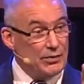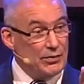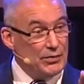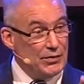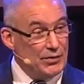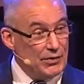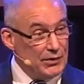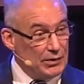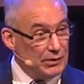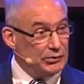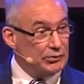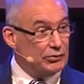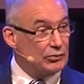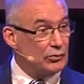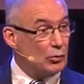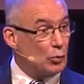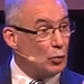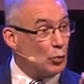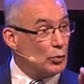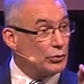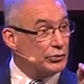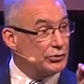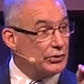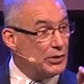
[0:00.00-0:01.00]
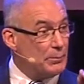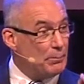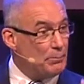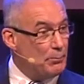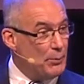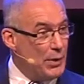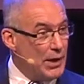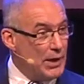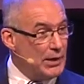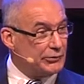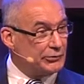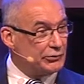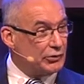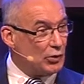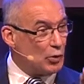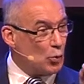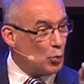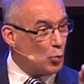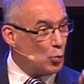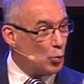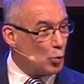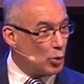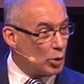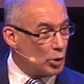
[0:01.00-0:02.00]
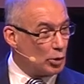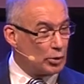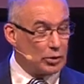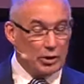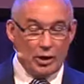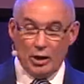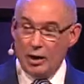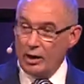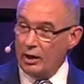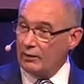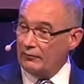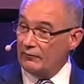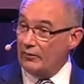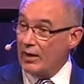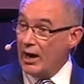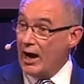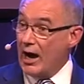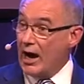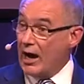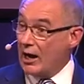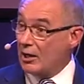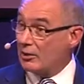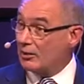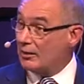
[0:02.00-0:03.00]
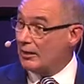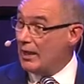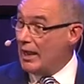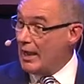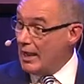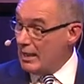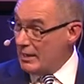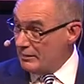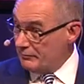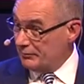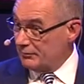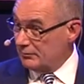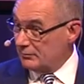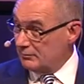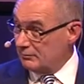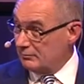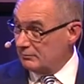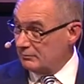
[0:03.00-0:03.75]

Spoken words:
this was the best work of our lives.